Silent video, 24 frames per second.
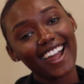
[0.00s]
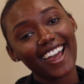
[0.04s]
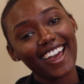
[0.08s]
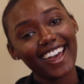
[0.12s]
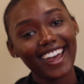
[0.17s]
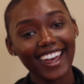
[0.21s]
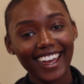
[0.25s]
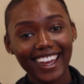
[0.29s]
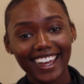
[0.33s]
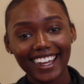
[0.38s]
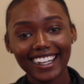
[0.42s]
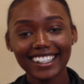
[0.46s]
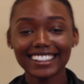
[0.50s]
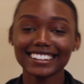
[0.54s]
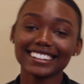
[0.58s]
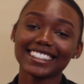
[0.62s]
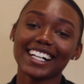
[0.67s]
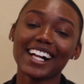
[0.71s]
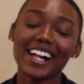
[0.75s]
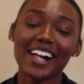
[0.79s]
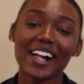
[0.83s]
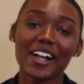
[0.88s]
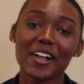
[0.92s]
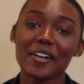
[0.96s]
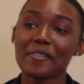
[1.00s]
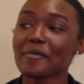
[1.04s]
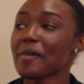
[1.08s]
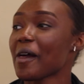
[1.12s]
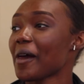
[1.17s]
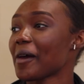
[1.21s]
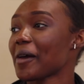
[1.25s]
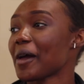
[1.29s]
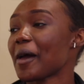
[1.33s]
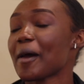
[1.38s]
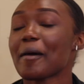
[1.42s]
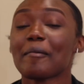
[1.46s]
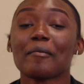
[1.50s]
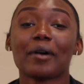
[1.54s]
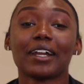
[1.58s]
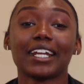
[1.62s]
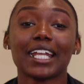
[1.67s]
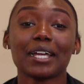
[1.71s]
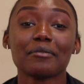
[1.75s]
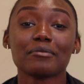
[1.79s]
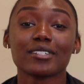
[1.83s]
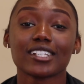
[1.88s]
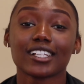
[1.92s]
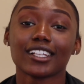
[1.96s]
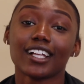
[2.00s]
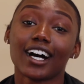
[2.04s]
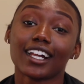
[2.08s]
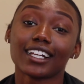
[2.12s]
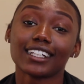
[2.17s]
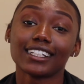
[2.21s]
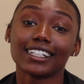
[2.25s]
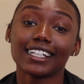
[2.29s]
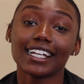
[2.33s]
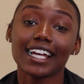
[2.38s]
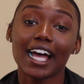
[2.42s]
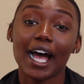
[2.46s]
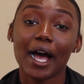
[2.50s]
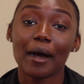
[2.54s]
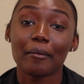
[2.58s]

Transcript: Hey, my name is Claudenette.